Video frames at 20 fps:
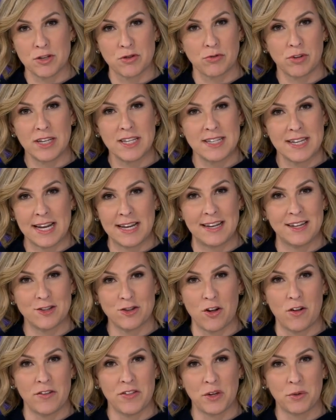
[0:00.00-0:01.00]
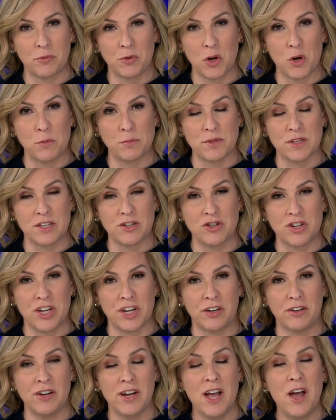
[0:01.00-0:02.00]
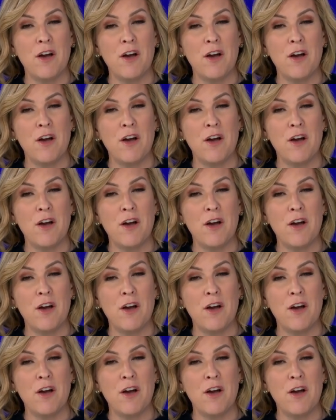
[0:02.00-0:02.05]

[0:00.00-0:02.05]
tree standing tall in their homes this year.